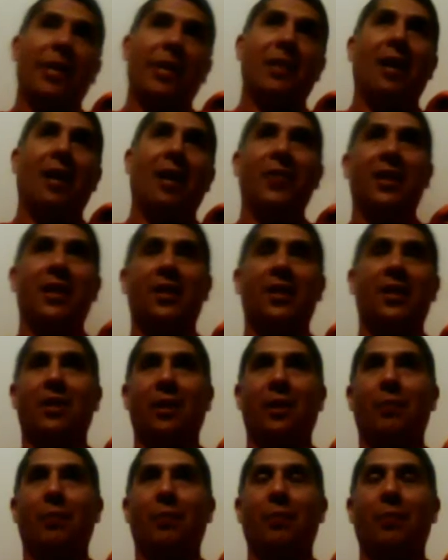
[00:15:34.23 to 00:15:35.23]
obvious to
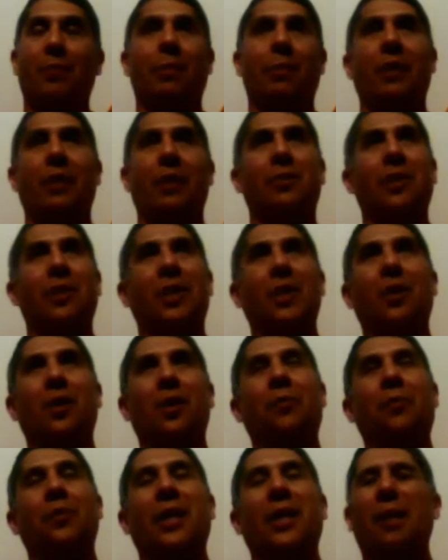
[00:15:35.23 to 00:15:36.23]
some people, but I was like,
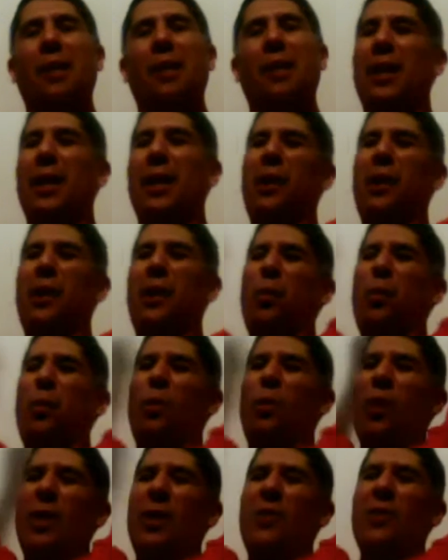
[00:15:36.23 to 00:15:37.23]
I'm thinking about it, going, well,
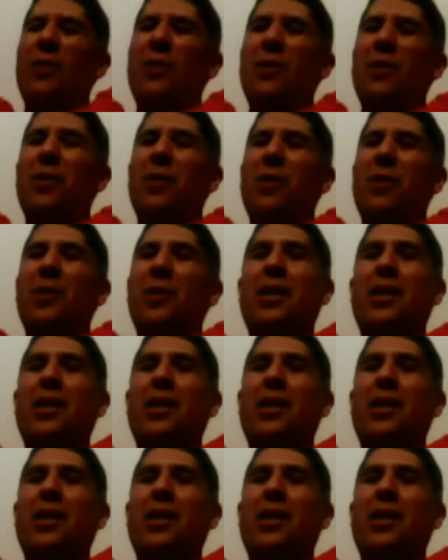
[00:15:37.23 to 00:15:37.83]
why do I have to do this?